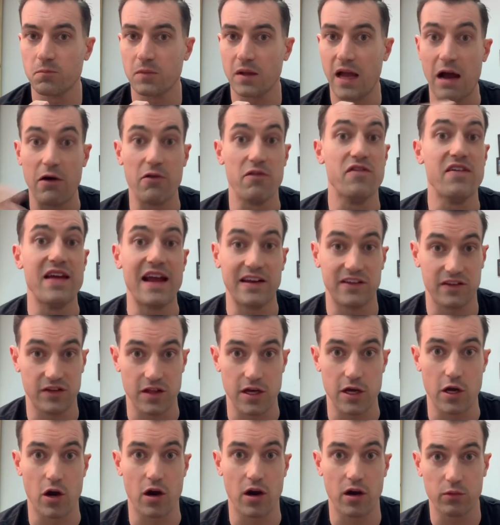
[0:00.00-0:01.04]
how advanced
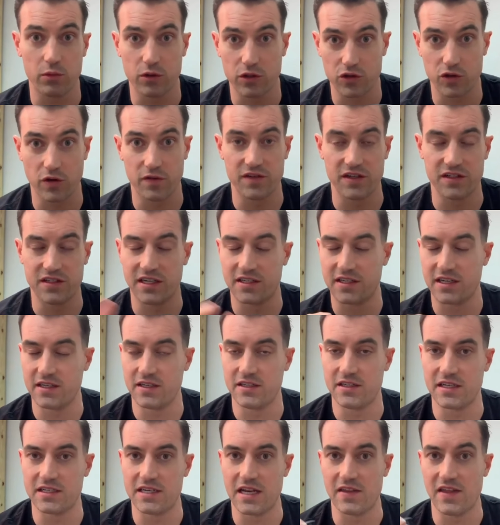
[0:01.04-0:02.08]
they are would sort of
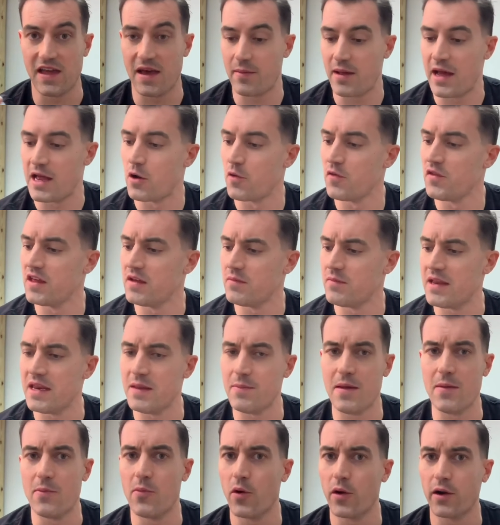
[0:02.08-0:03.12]
dictate that. I don't think many
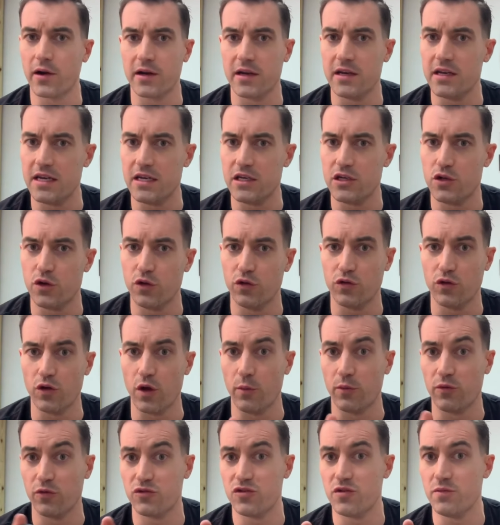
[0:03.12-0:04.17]
people are going to need 2
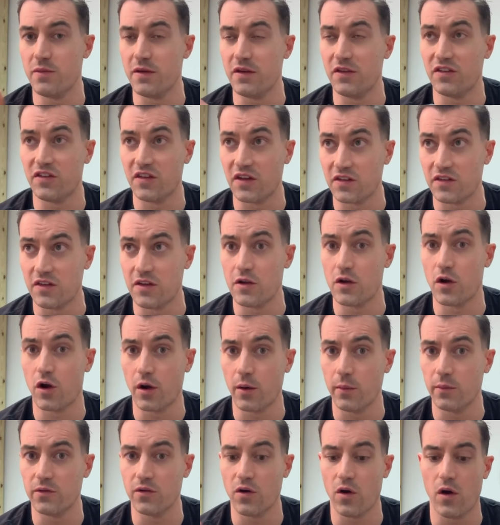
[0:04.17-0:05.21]
scoops, which would be 60
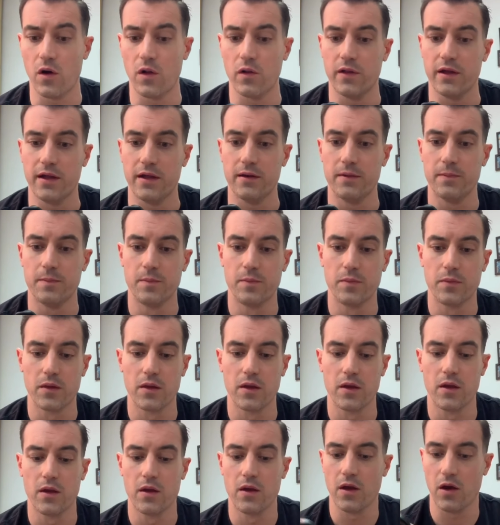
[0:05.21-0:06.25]
carbs all in.
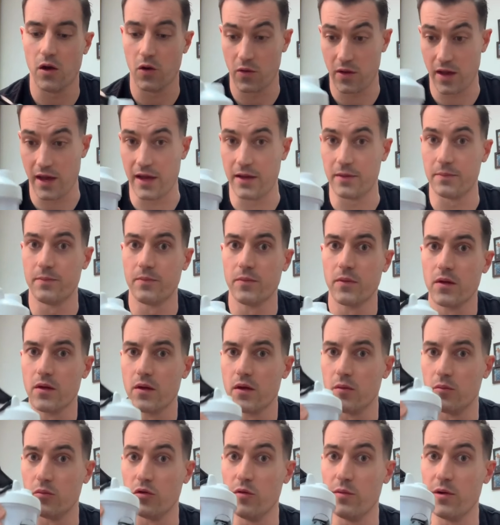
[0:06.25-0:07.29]
Okay,
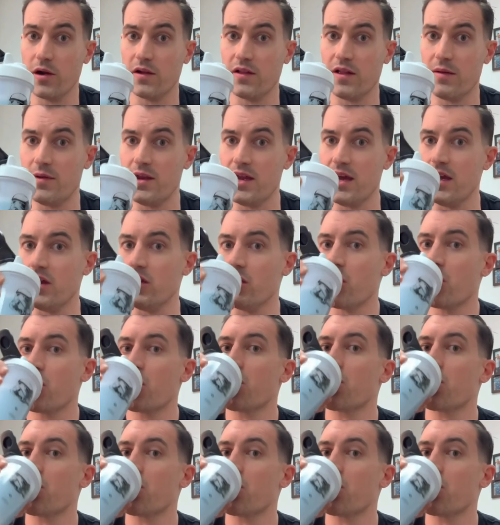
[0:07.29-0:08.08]
blueberry lemonade.